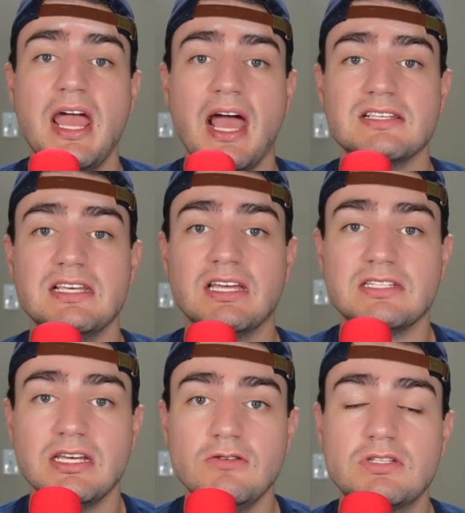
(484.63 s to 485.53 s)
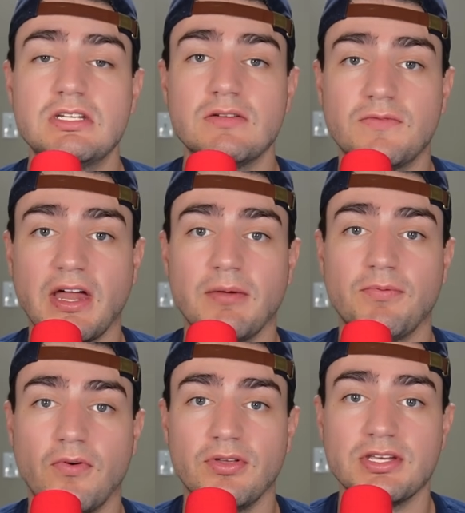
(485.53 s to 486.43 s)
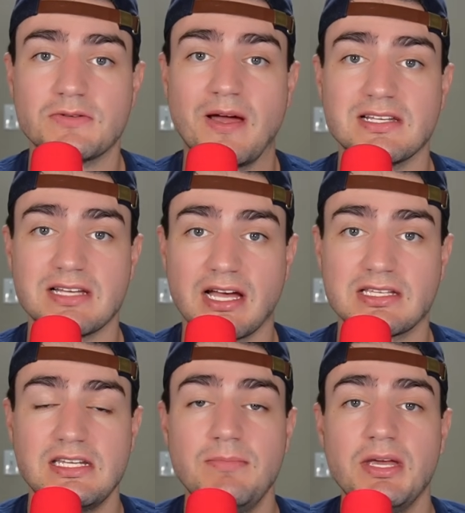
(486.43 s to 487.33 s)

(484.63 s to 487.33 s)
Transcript: as he continues to develop for this Red Sox team,